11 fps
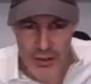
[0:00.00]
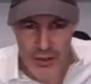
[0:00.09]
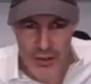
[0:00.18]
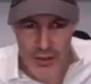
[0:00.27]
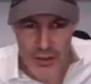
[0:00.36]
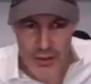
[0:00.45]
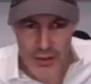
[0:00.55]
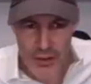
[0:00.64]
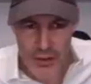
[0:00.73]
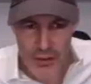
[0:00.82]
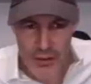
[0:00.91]

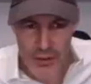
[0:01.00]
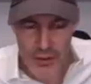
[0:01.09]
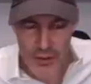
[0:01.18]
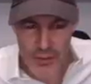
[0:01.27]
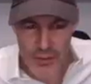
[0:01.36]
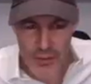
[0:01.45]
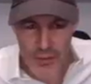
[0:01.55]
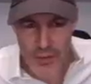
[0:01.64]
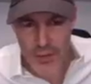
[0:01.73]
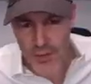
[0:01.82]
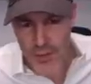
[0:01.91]

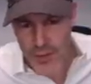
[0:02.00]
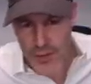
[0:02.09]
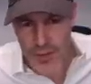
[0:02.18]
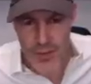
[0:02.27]
(no one is talking)